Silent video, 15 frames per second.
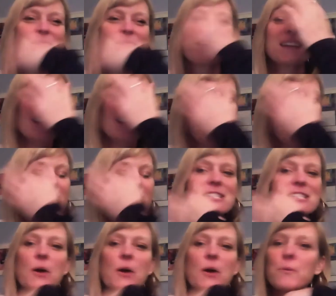Yeah,
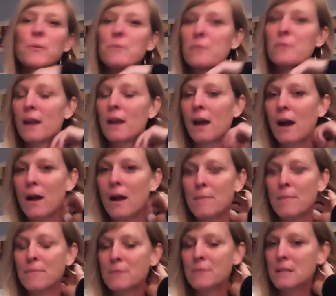so
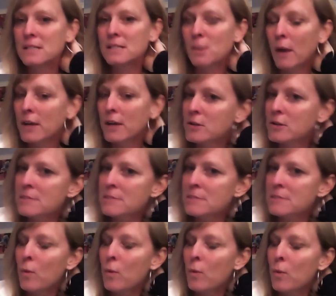I used my
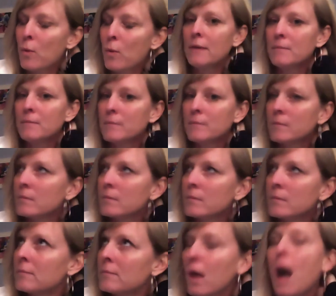one
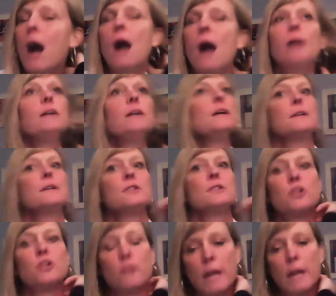blog to
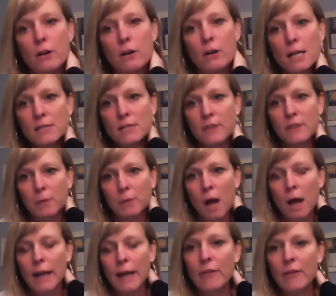create a CrossFit blog.
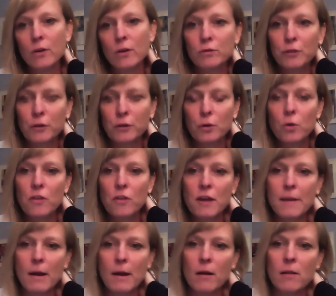And the cool thing
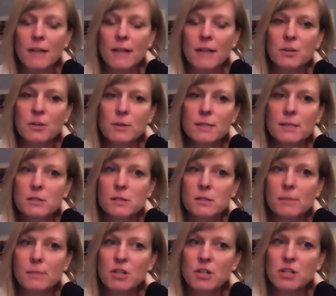about Kalatu is there's a
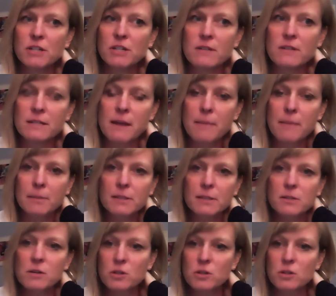bunch of different templates you
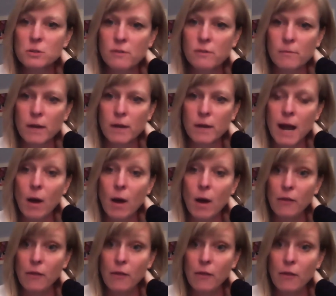can choose from right now, and they're
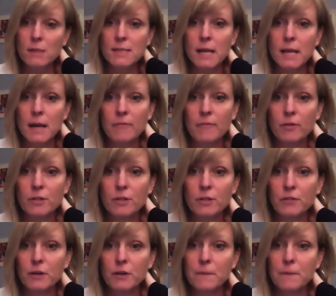all set up for different